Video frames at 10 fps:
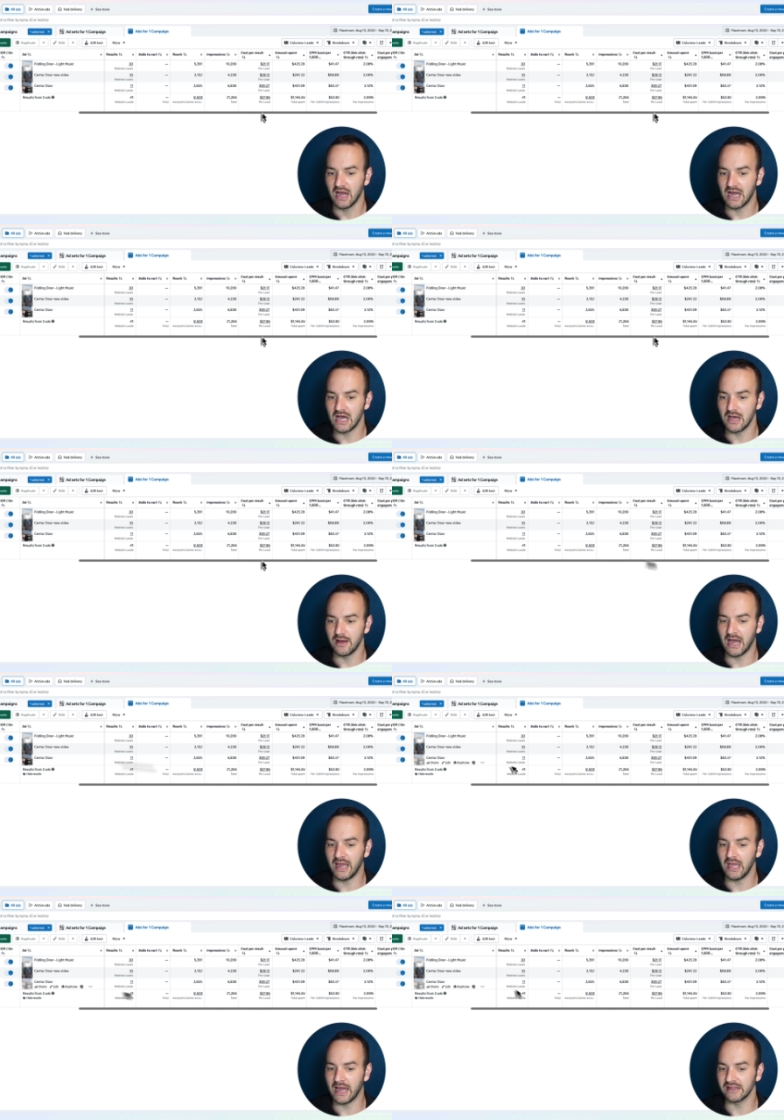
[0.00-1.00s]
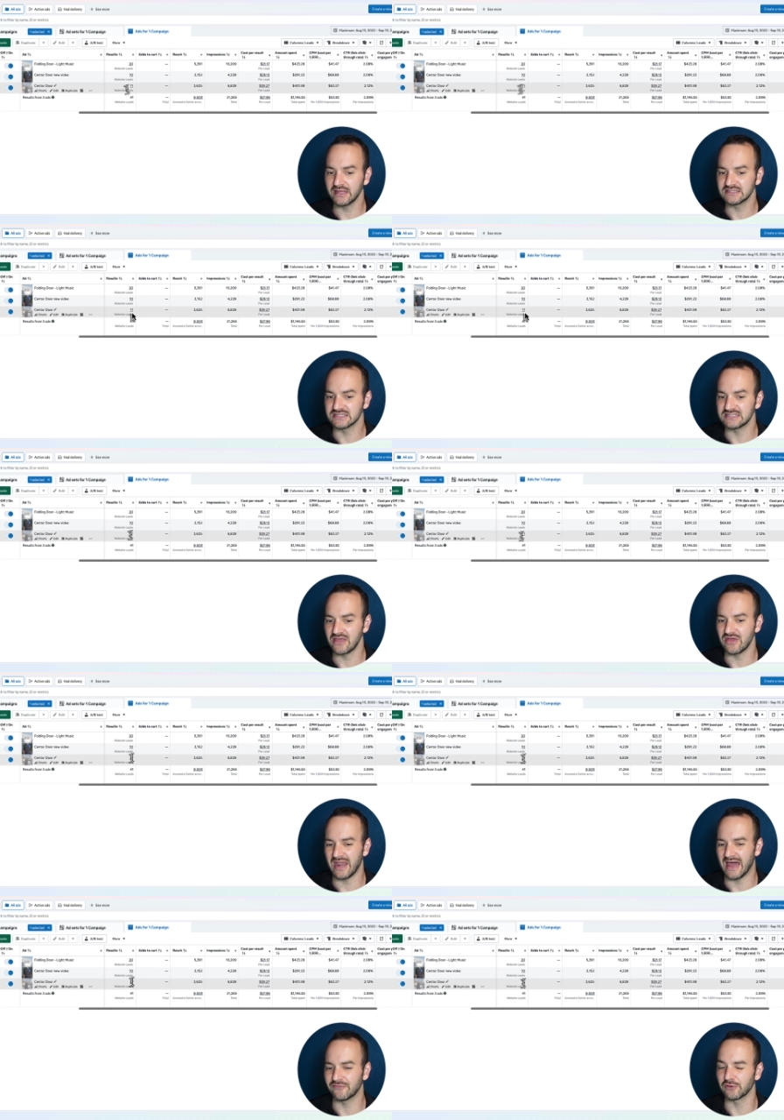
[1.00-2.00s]
Uh, I, I like to say that
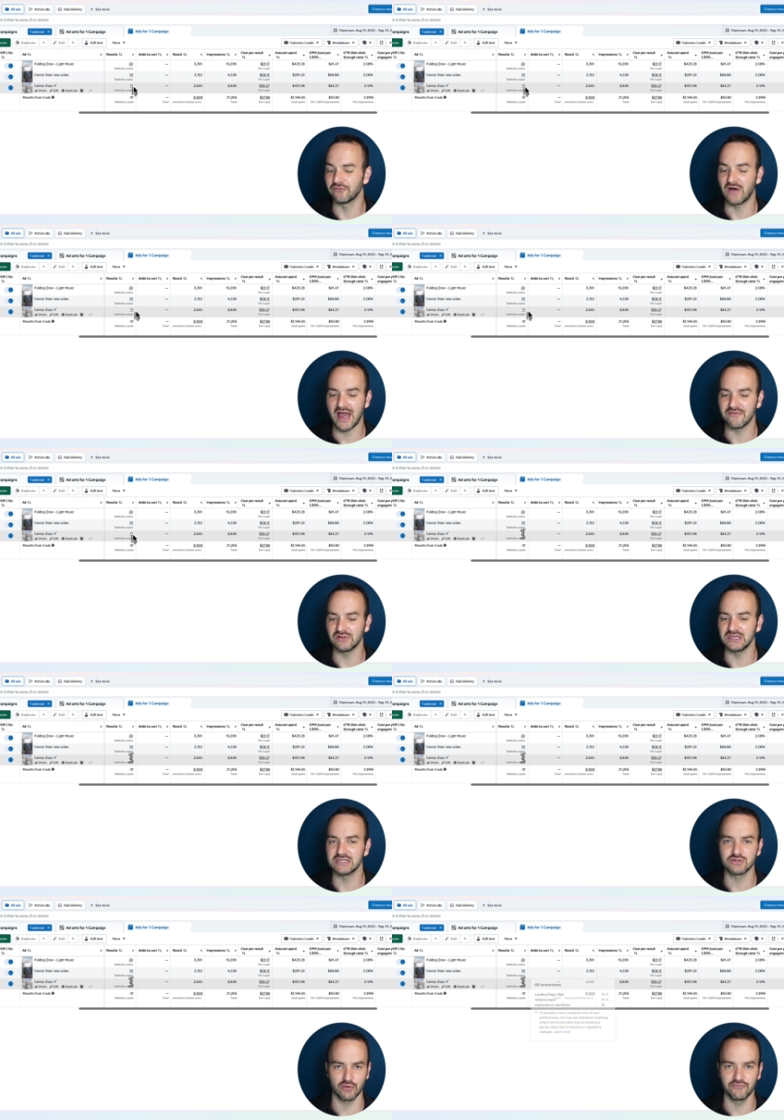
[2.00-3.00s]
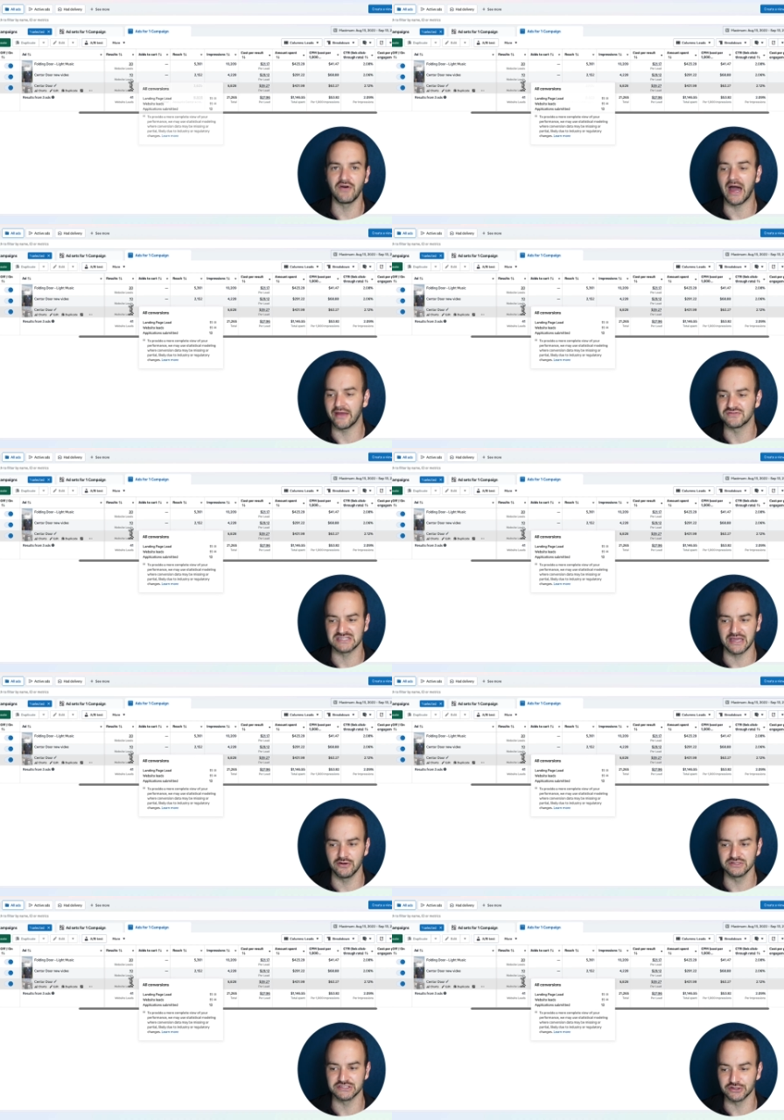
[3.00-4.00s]
after five leads or five
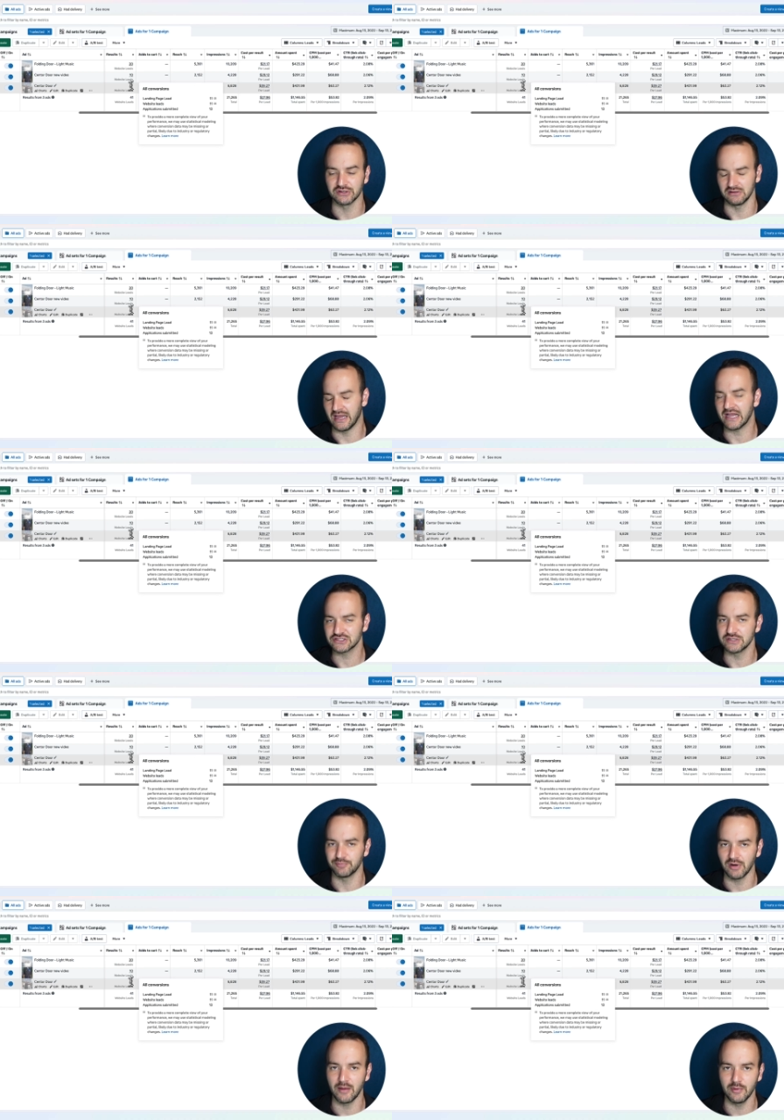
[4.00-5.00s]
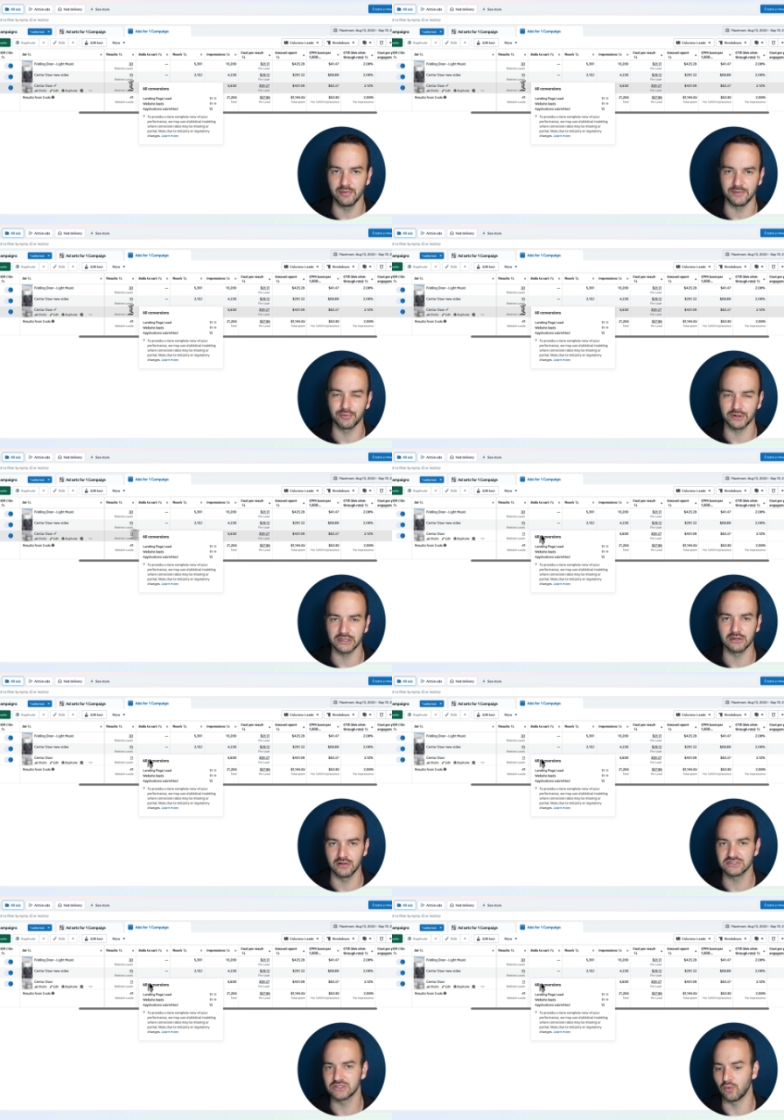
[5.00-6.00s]
sales, you're actually probably pretty
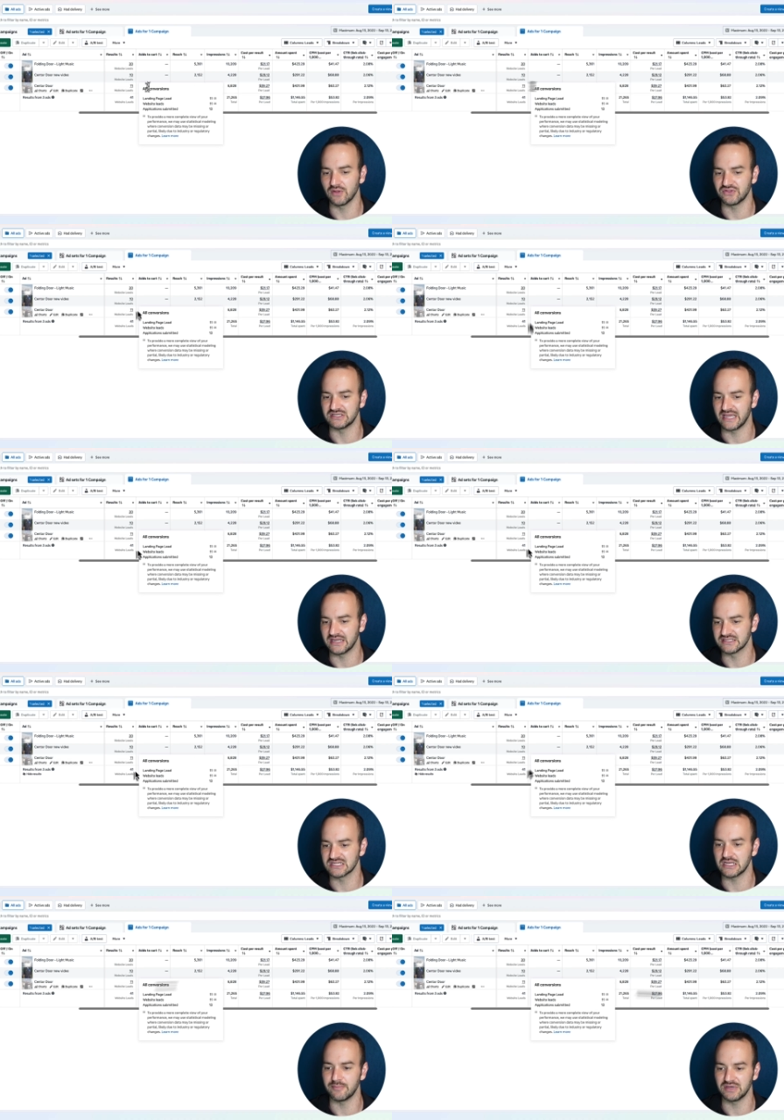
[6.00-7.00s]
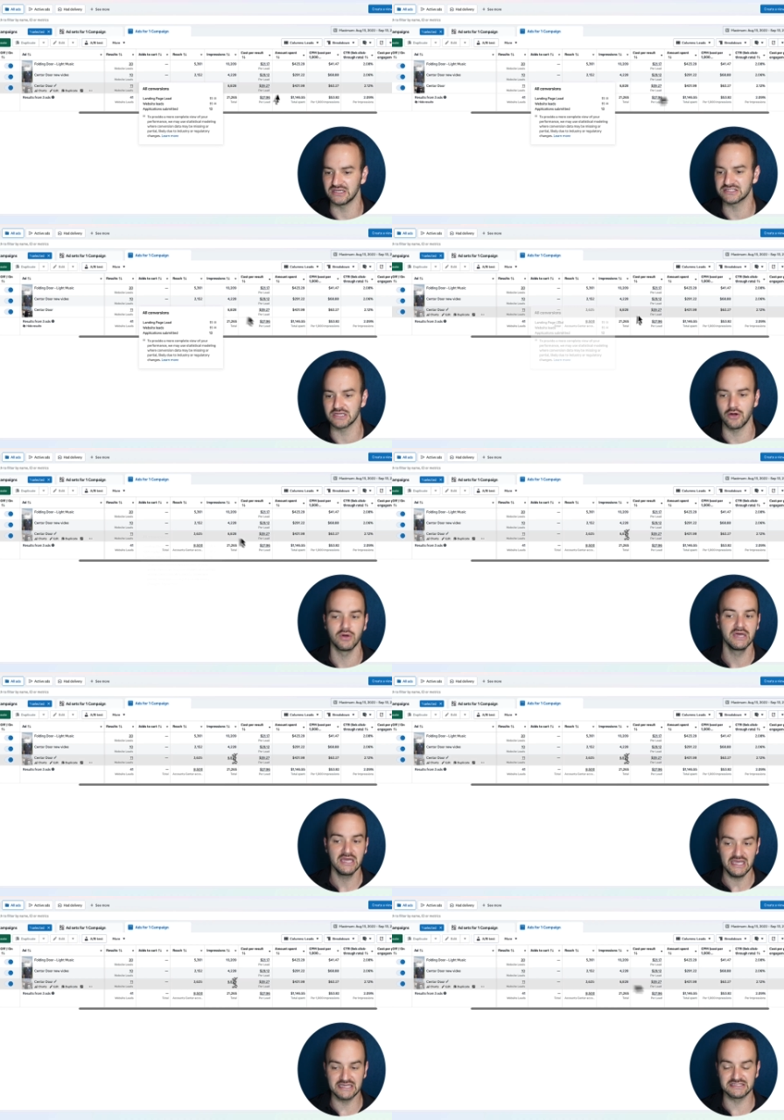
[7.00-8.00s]
close to what the data is going to be. So
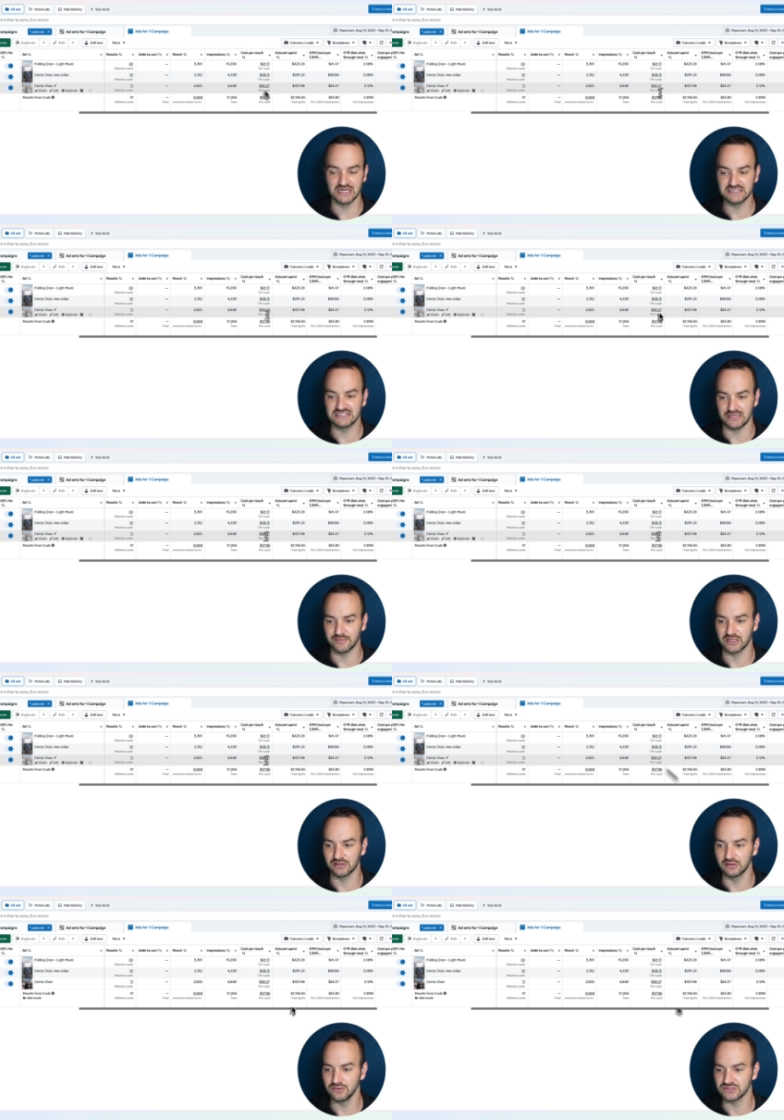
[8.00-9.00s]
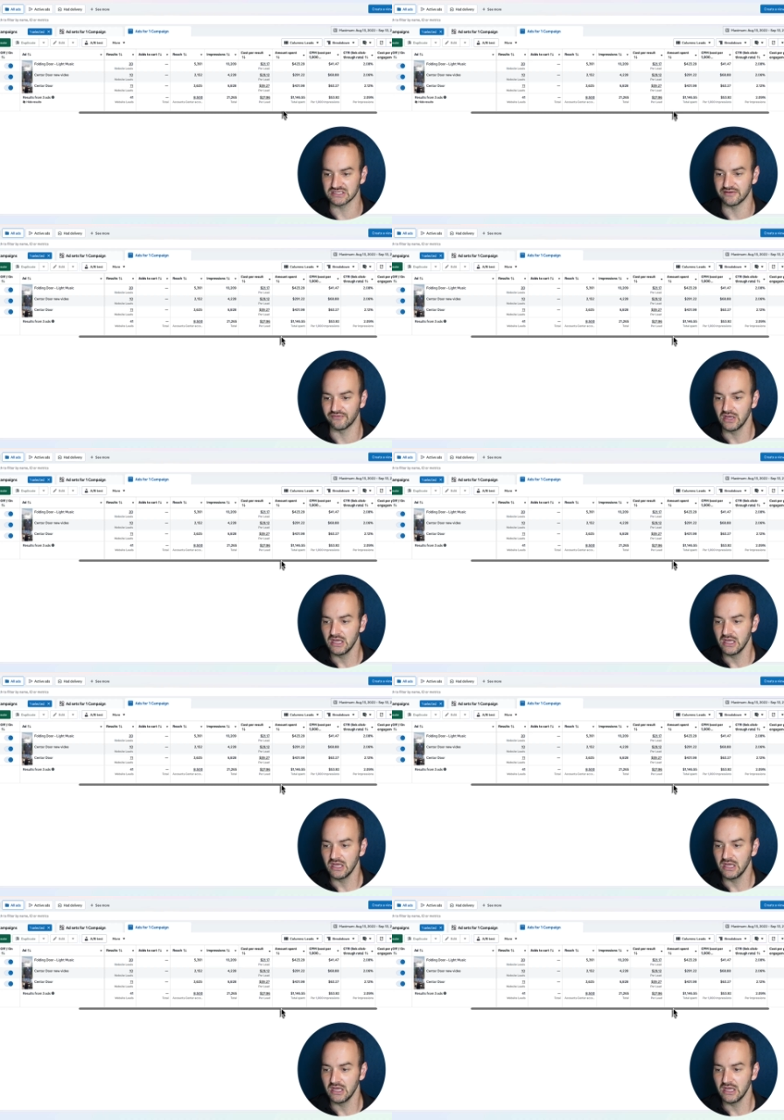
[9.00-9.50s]
it does seem conclusive.